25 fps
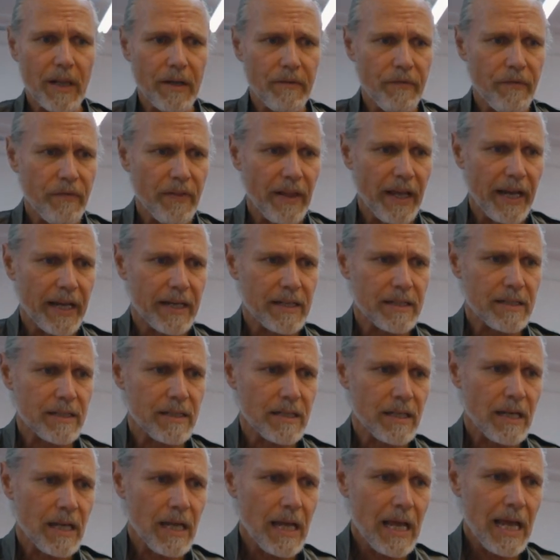
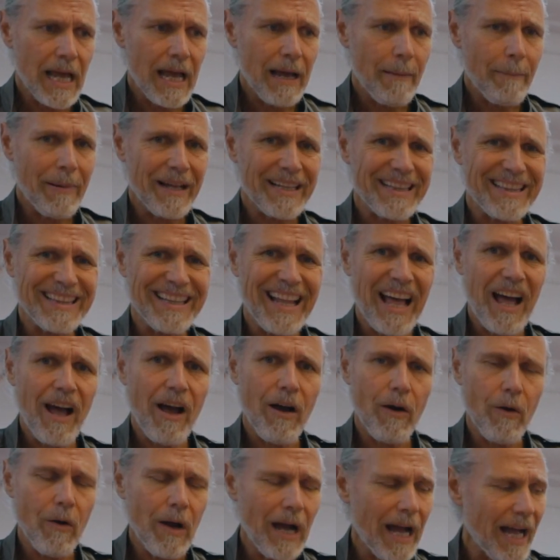reflex. But
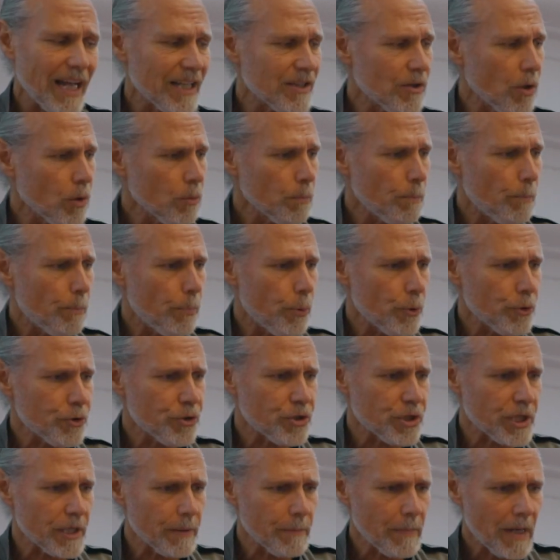now I don't
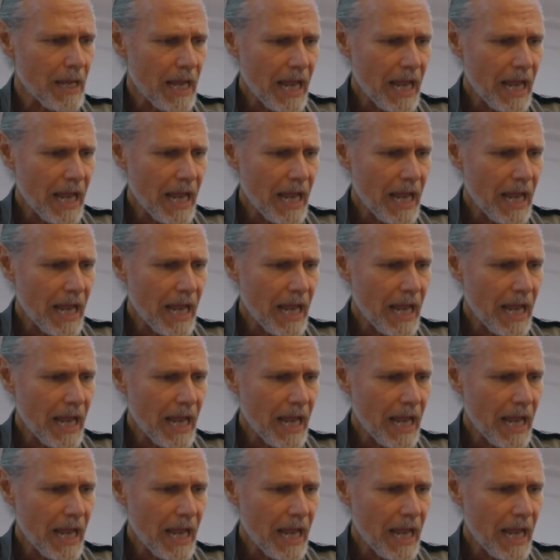push him,